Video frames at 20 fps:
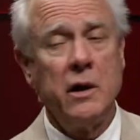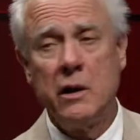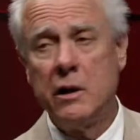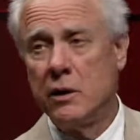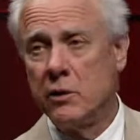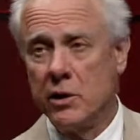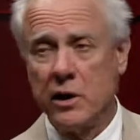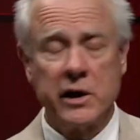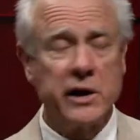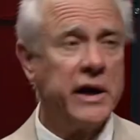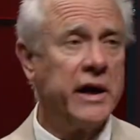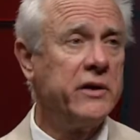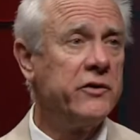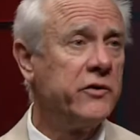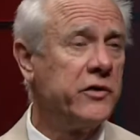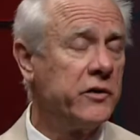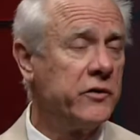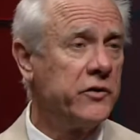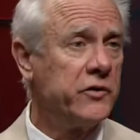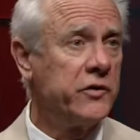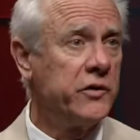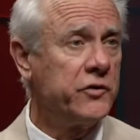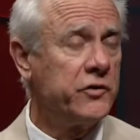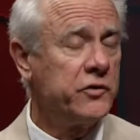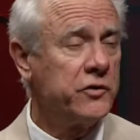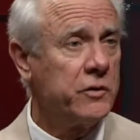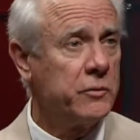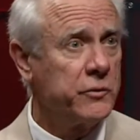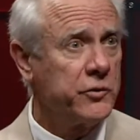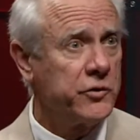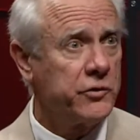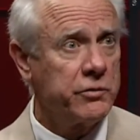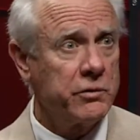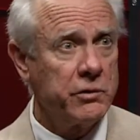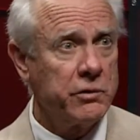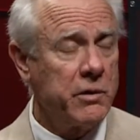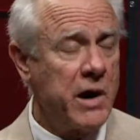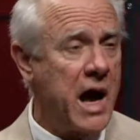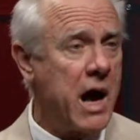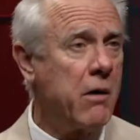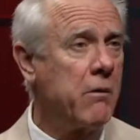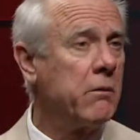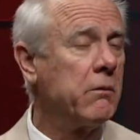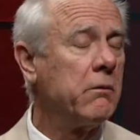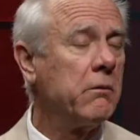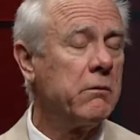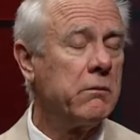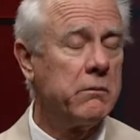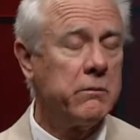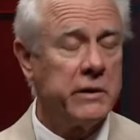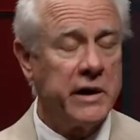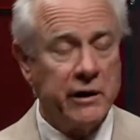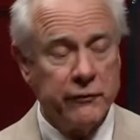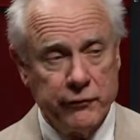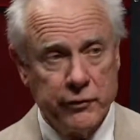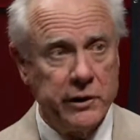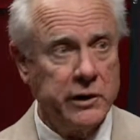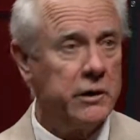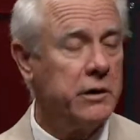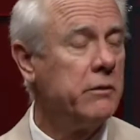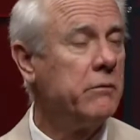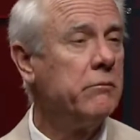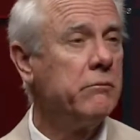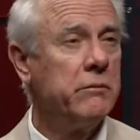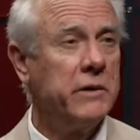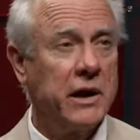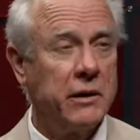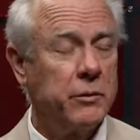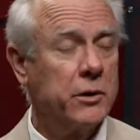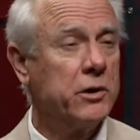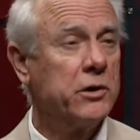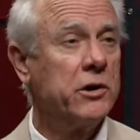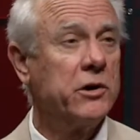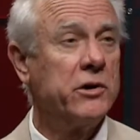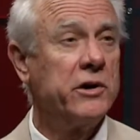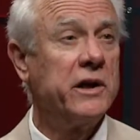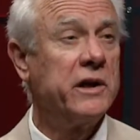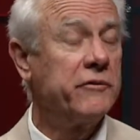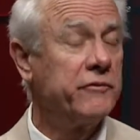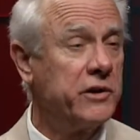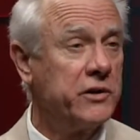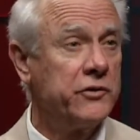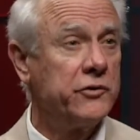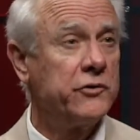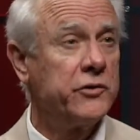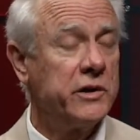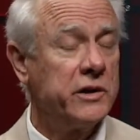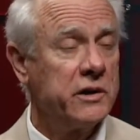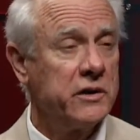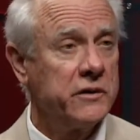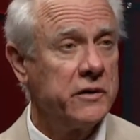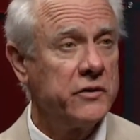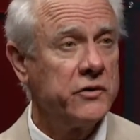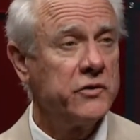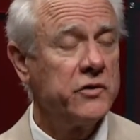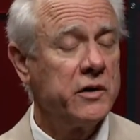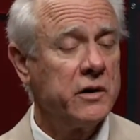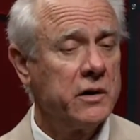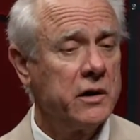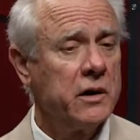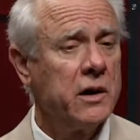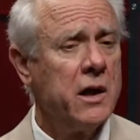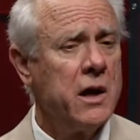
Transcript: irrigation systems throughout every neighborhood and no, every street in the not. city.